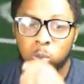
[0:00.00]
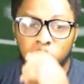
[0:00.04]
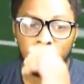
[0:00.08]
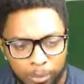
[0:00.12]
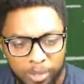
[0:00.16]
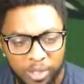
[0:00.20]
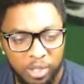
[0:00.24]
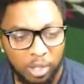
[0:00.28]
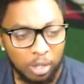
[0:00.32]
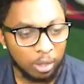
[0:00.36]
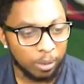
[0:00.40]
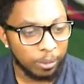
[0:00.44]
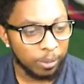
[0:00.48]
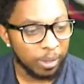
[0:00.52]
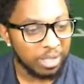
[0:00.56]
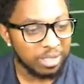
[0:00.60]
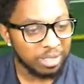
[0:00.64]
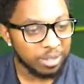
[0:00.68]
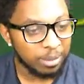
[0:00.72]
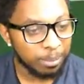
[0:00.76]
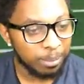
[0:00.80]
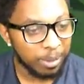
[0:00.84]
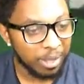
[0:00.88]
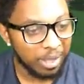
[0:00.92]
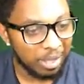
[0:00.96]
We got a Reggie
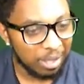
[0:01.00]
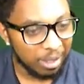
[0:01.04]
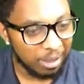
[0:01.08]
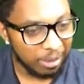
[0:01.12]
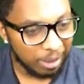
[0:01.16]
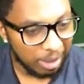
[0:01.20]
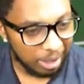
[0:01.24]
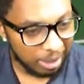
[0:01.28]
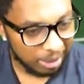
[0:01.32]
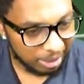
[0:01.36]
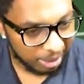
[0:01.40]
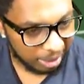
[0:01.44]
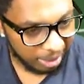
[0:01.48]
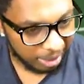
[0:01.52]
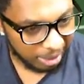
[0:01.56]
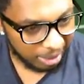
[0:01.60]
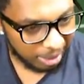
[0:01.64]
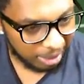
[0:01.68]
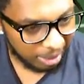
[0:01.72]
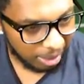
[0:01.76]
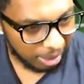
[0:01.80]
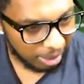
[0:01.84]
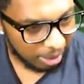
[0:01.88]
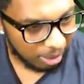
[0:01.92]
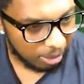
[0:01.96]
Bentley right there. He
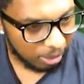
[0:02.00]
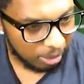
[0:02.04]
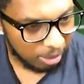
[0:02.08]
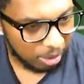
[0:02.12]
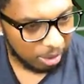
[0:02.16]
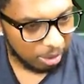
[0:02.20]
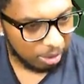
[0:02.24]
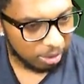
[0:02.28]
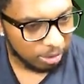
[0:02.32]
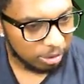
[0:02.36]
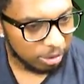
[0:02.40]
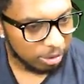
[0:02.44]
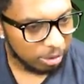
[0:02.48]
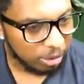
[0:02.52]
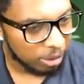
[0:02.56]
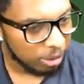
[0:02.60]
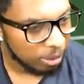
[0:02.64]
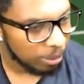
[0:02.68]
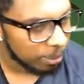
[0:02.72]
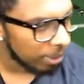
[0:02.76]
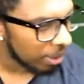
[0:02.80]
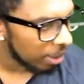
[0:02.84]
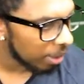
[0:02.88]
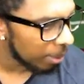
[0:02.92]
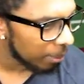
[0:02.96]
can't hold on to it,
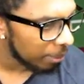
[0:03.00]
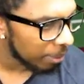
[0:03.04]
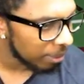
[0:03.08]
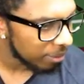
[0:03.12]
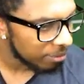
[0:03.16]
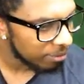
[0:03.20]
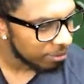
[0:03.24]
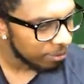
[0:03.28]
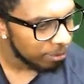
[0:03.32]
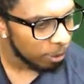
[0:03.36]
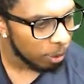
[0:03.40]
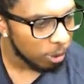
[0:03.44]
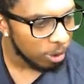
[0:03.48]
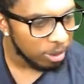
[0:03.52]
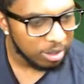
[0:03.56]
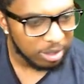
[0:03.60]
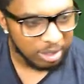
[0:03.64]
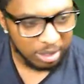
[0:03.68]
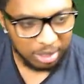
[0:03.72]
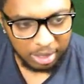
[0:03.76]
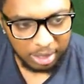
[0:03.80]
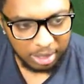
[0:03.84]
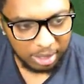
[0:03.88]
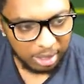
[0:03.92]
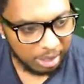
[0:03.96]
man. But
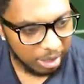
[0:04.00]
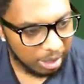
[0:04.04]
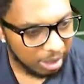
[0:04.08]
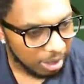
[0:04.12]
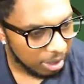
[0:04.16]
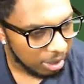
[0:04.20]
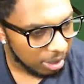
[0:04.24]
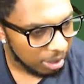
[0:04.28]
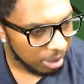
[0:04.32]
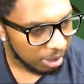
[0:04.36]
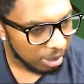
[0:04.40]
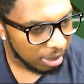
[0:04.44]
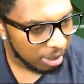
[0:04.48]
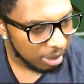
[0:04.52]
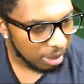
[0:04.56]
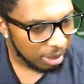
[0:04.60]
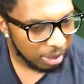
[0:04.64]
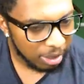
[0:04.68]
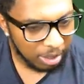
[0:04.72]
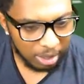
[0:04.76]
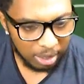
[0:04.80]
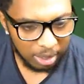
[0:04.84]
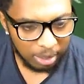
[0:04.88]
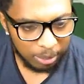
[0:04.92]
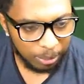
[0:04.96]
fortunately,
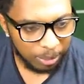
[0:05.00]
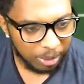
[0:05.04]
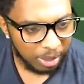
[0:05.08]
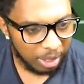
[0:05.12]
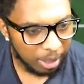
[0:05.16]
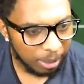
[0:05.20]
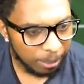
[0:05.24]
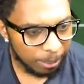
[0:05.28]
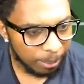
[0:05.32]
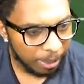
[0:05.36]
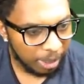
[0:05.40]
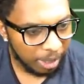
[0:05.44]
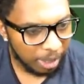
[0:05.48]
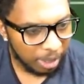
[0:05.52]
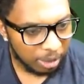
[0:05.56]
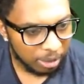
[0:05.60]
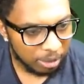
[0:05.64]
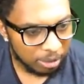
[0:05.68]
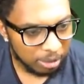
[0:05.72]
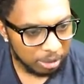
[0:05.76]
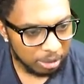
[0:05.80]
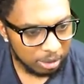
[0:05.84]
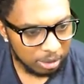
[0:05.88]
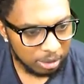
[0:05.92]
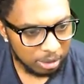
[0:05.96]
it went out of bounds